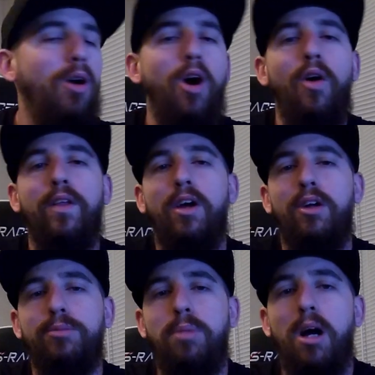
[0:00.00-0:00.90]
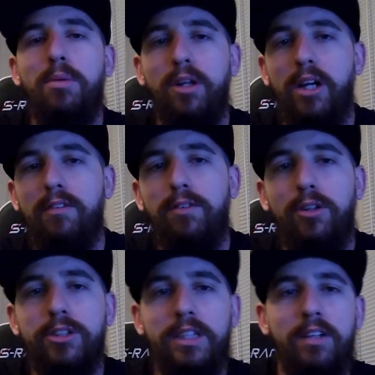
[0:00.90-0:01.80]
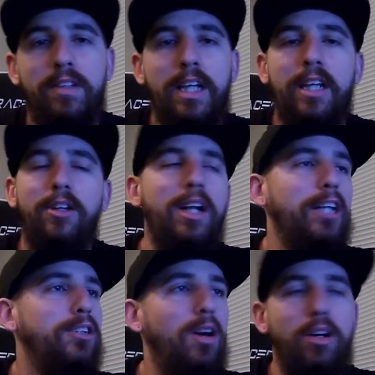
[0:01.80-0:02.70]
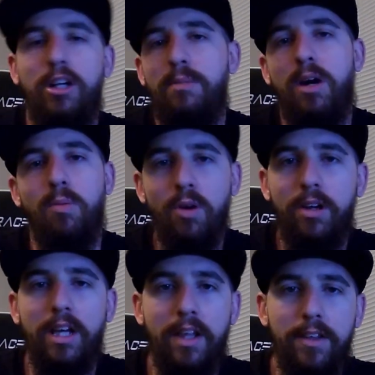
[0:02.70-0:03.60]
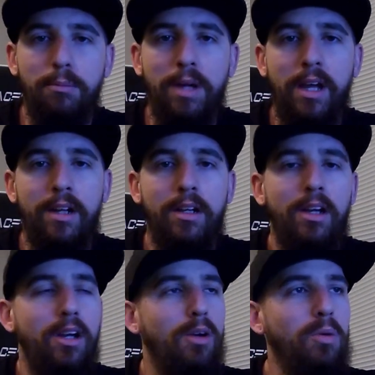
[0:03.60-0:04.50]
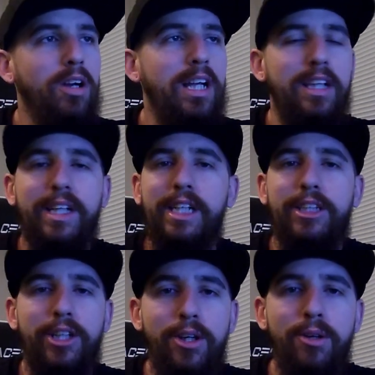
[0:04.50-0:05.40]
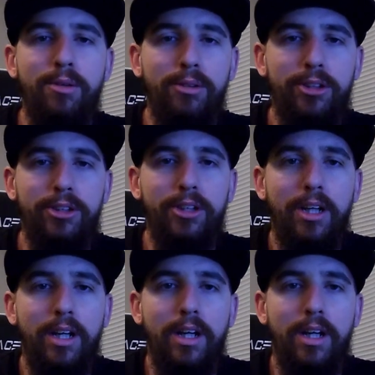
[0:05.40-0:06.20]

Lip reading: all the popular influencers and everything, they're not talking about work ethic, man. Work ethic is huge.